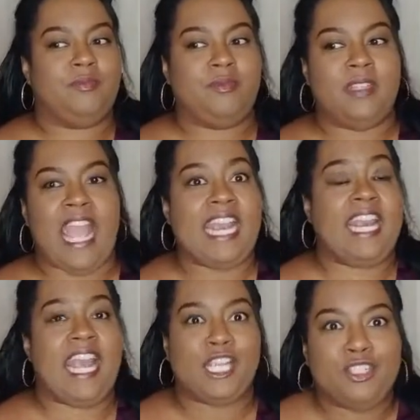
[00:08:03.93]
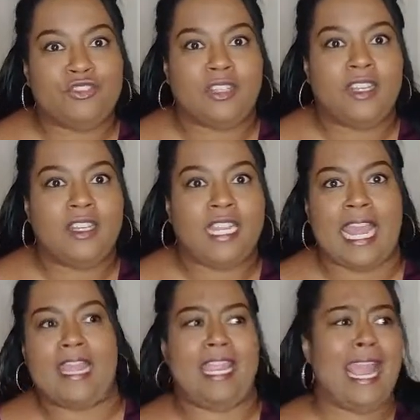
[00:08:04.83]
act extra. Like,
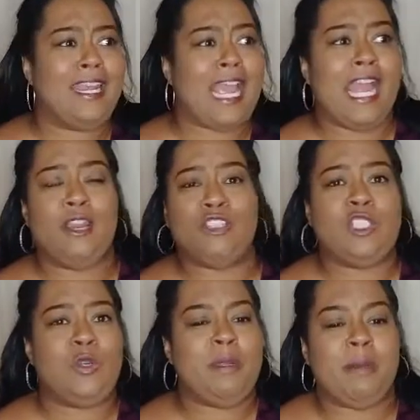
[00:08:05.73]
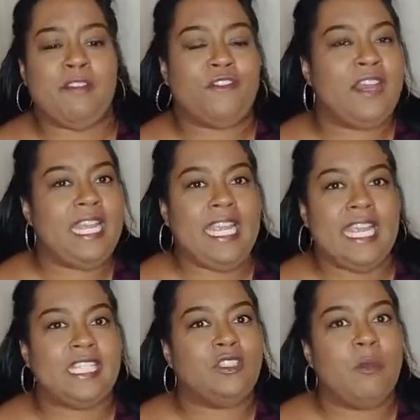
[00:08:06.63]
yeah, I know she want to be my friend
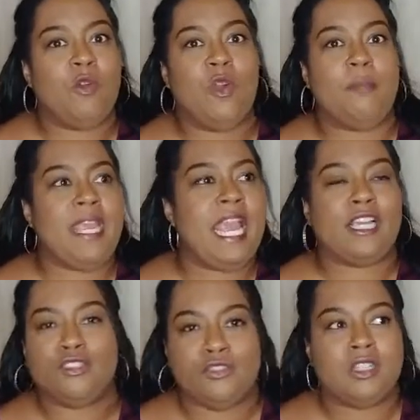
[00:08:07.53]
again, so I'm going to be extra,